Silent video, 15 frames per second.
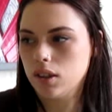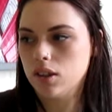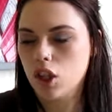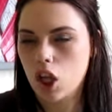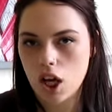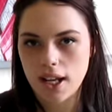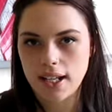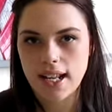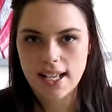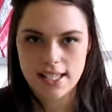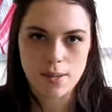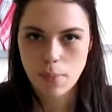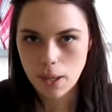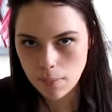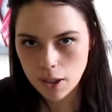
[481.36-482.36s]
line
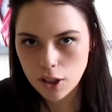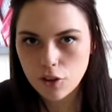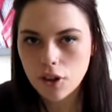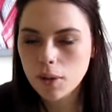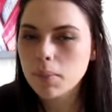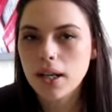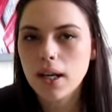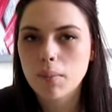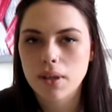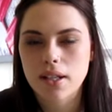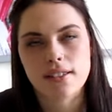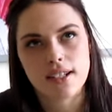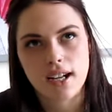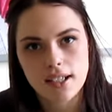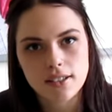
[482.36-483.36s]
has a BB cream now
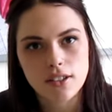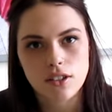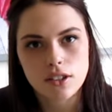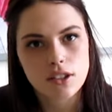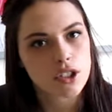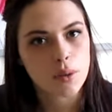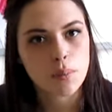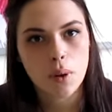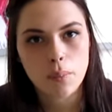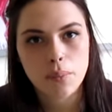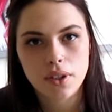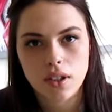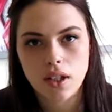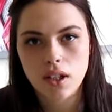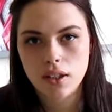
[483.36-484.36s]
because it has gotten so
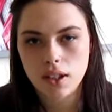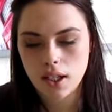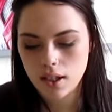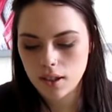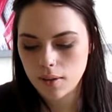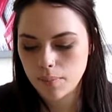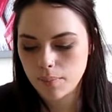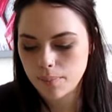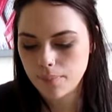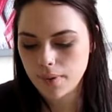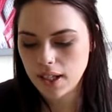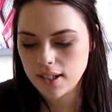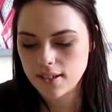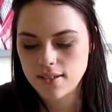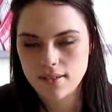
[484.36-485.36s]
popular,
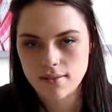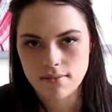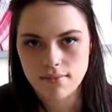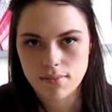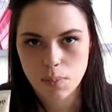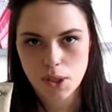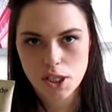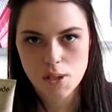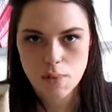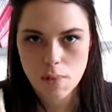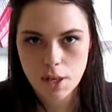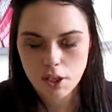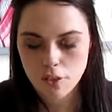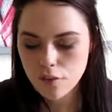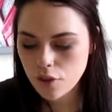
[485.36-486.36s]
and it's supposed to be
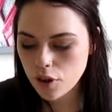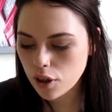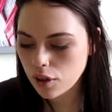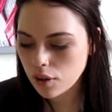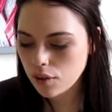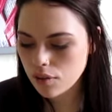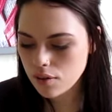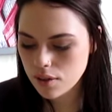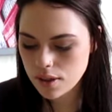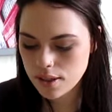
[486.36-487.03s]
better for you.